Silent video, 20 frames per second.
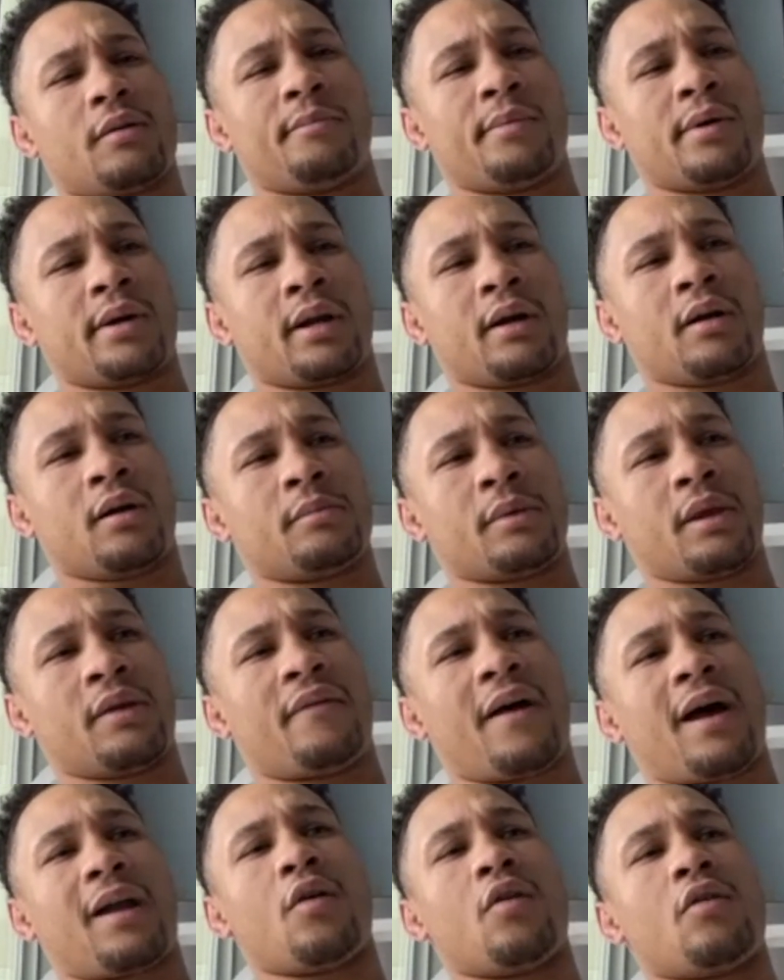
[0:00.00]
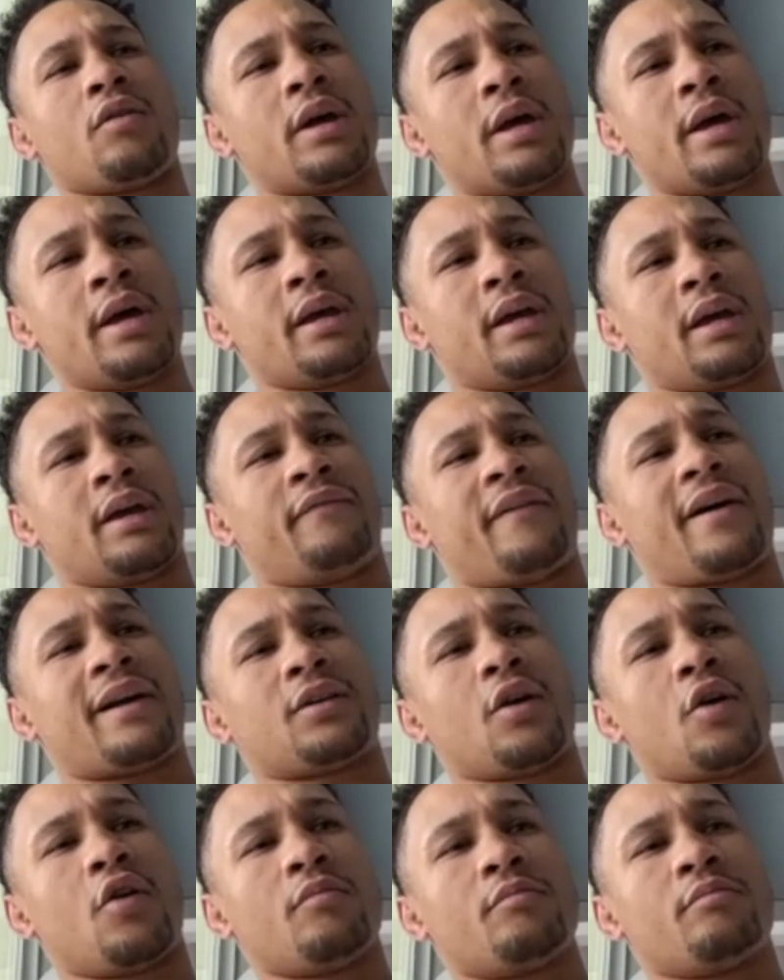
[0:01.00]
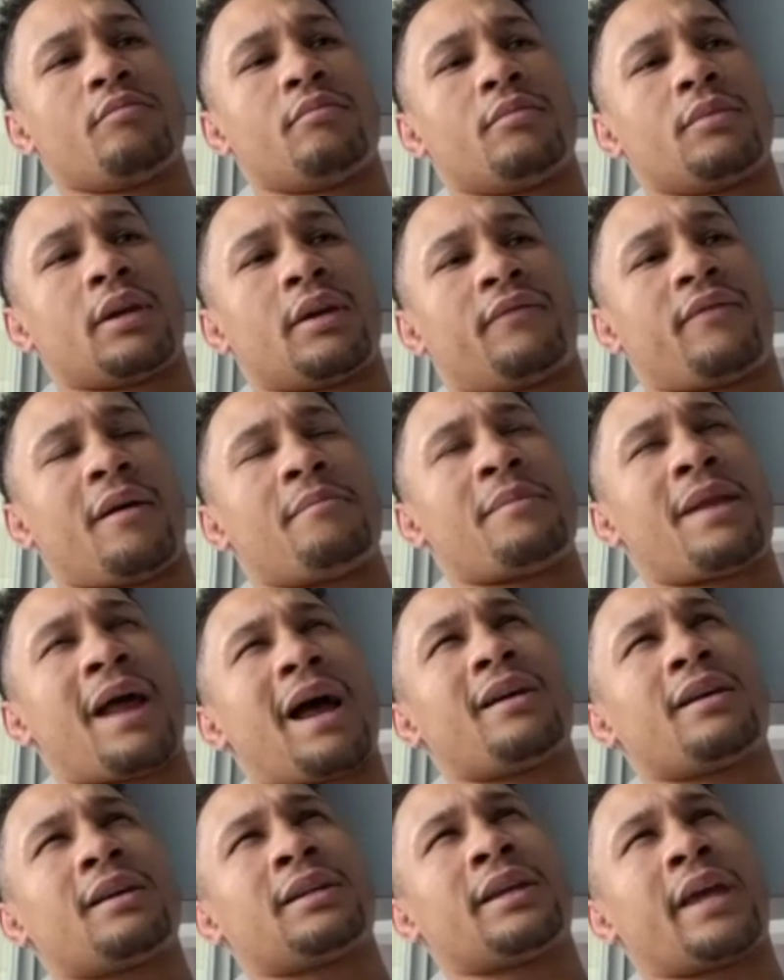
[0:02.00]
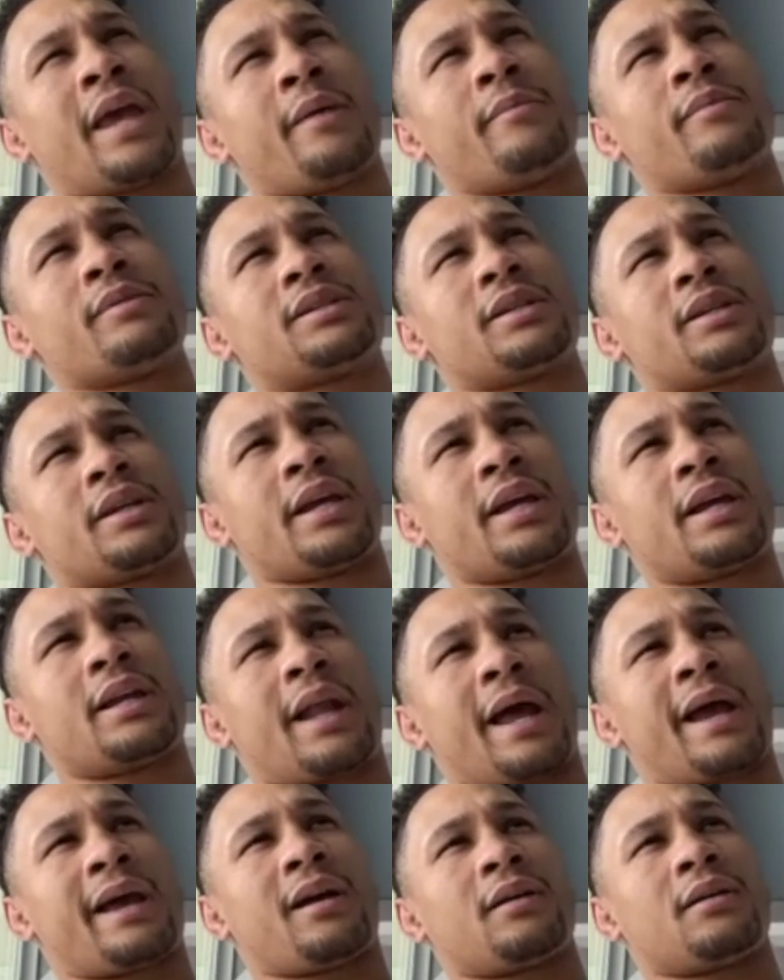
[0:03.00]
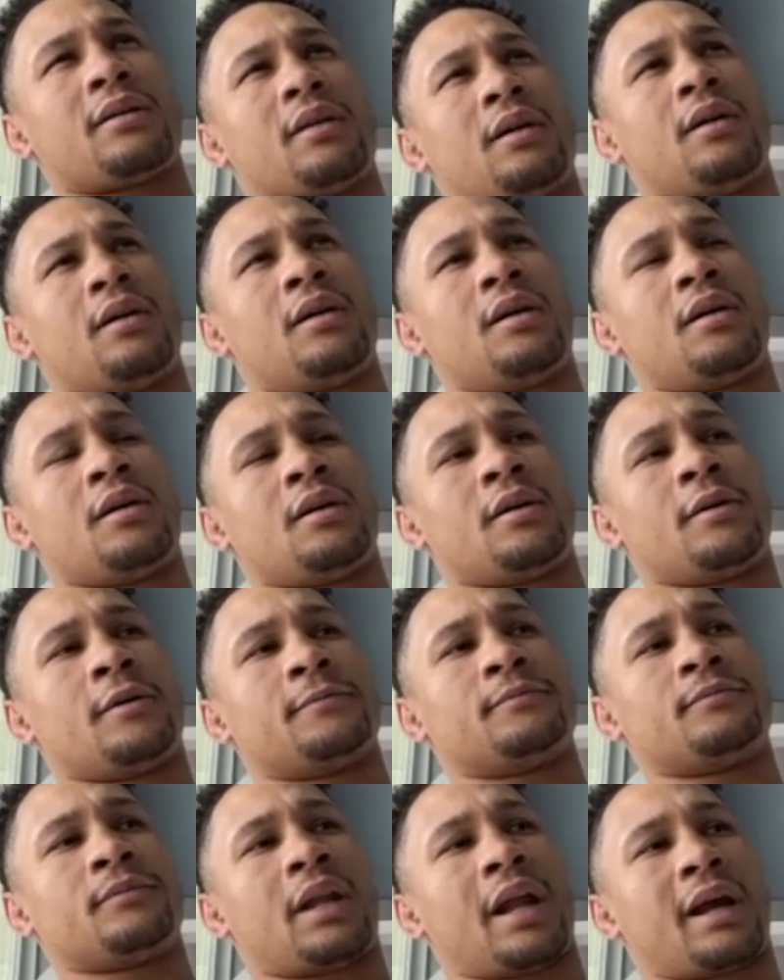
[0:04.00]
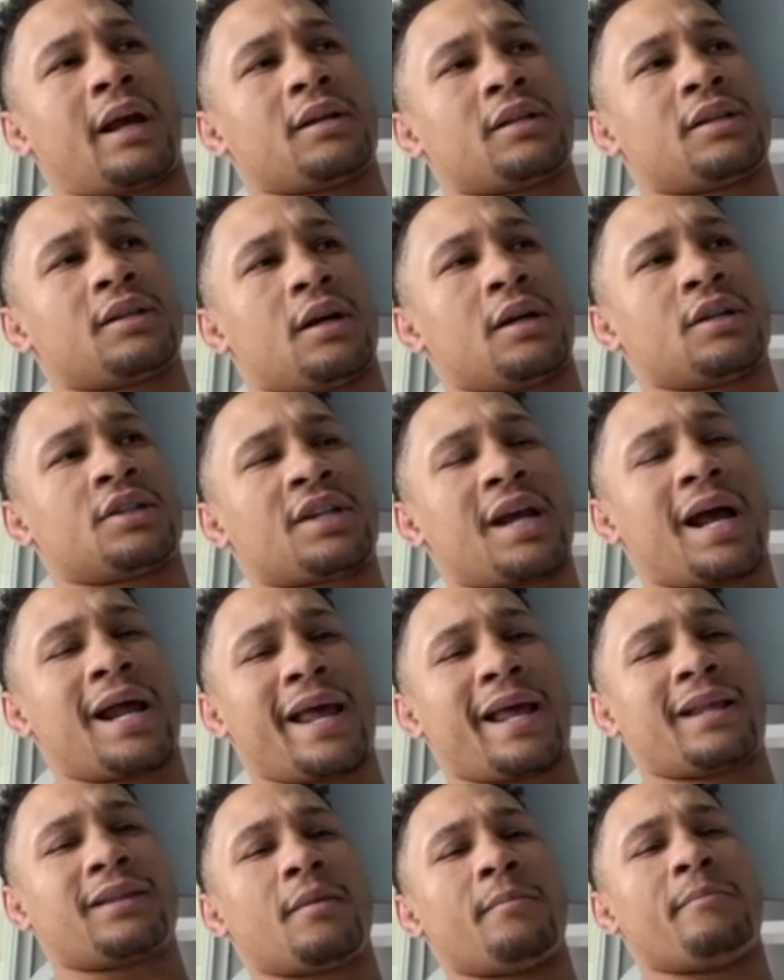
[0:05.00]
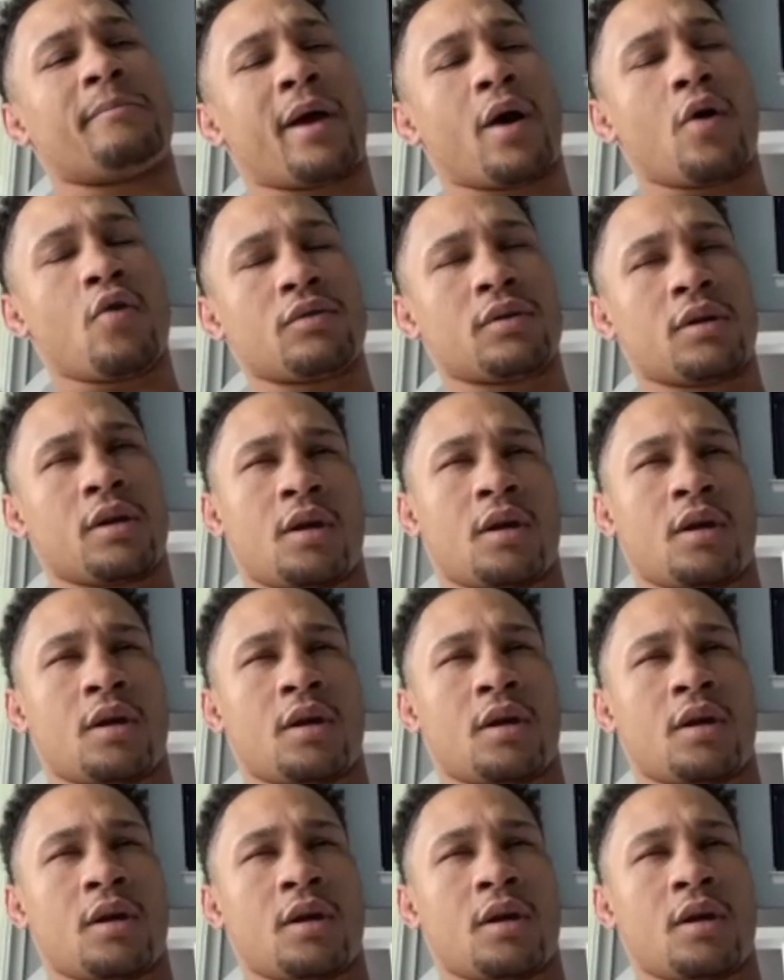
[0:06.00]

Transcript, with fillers: But um, if I don't, if I don't, if I'm not able to get like uh like a, a shot at the belt,